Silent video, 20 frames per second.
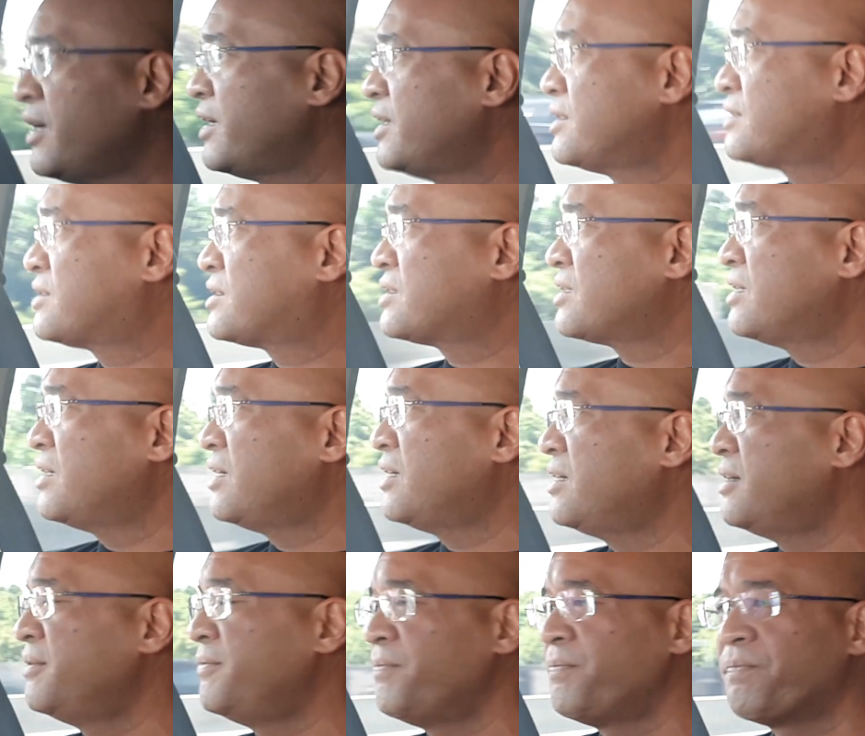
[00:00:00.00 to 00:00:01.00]
It's
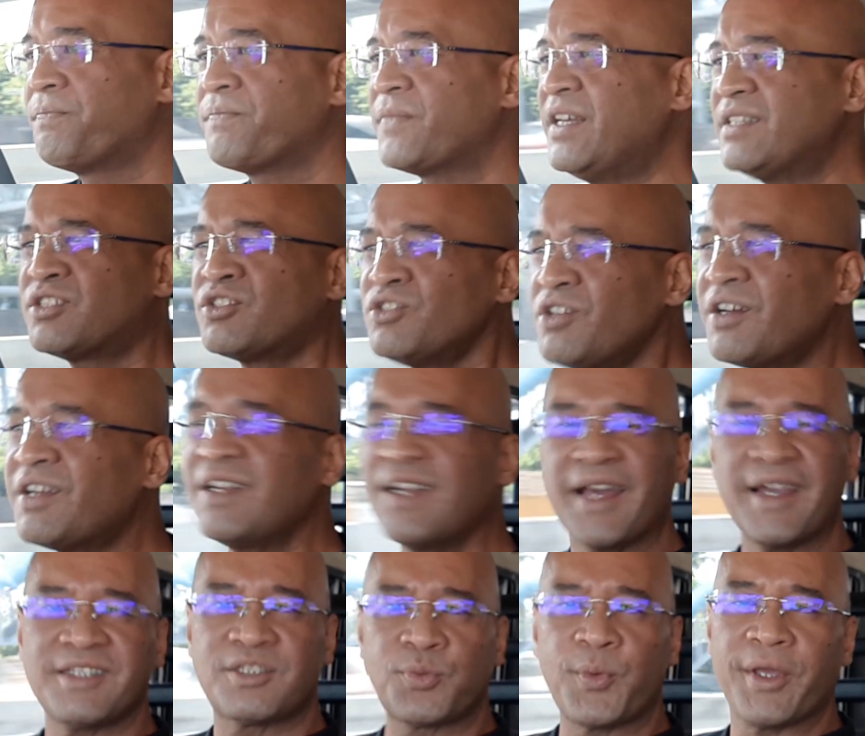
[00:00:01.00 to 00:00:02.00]
uh, it's not a
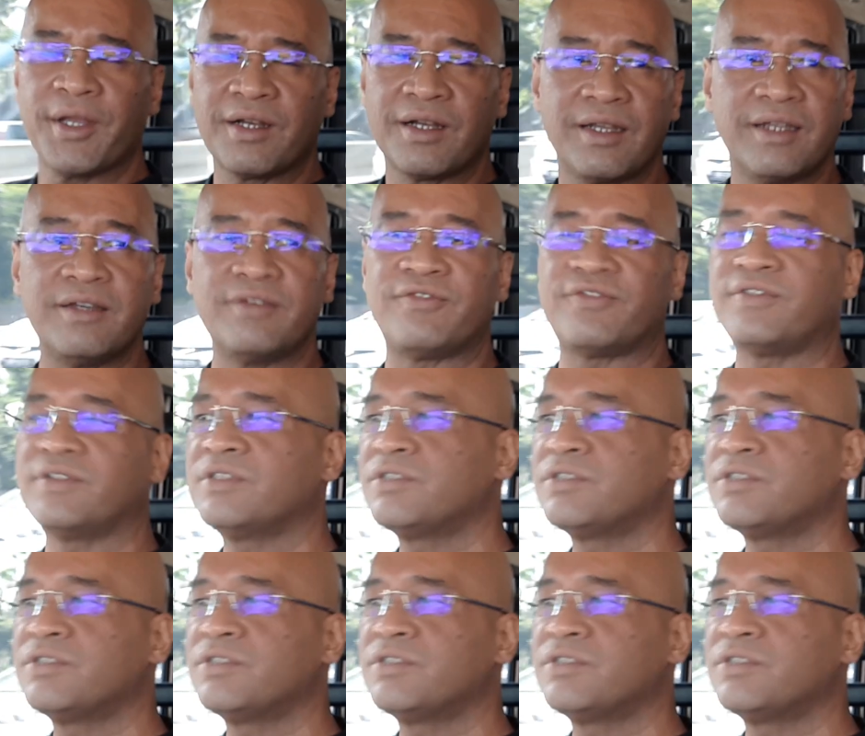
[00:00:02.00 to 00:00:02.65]
nice way to live.